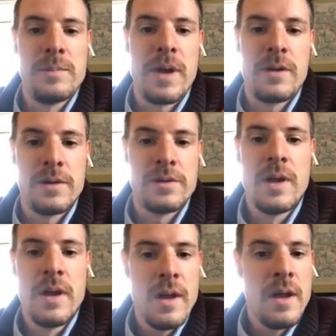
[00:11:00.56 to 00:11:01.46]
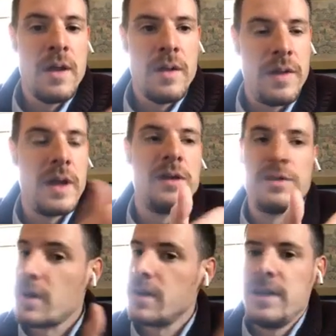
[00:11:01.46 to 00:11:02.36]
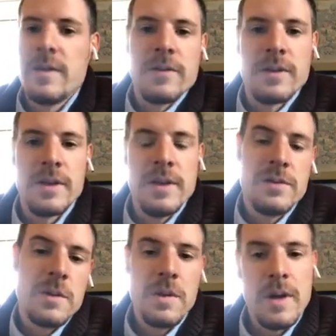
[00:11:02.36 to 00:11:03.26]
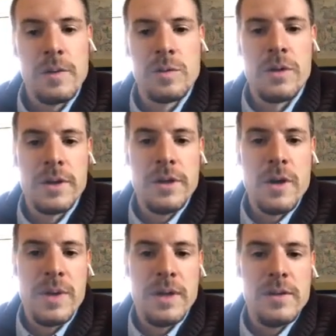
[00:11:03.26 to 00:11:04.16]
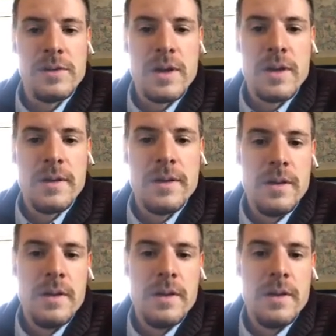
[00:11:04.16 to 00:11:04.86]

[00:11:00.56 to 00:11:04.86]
as bettors, they study differently. So I was wondering your opinions on it.